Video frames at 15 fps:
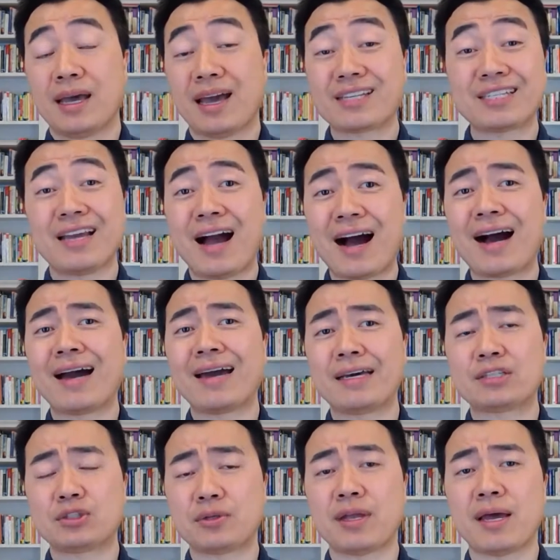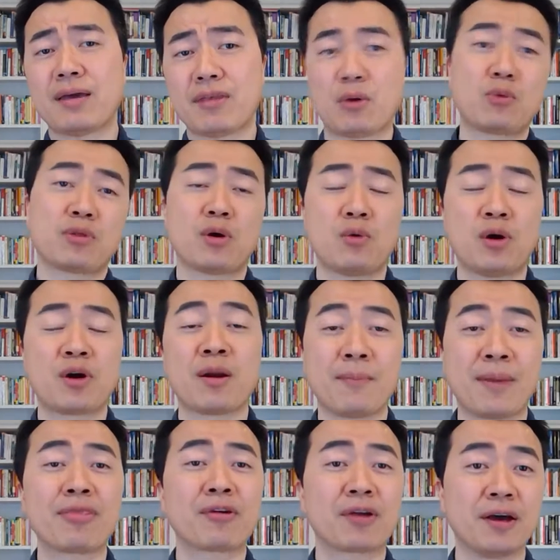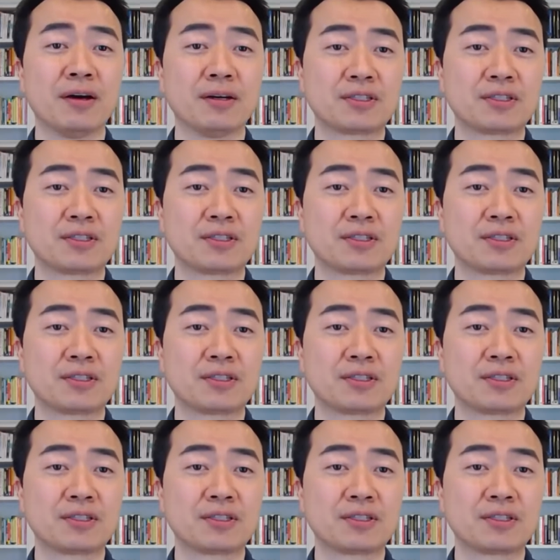actually higher today than they were a month ago.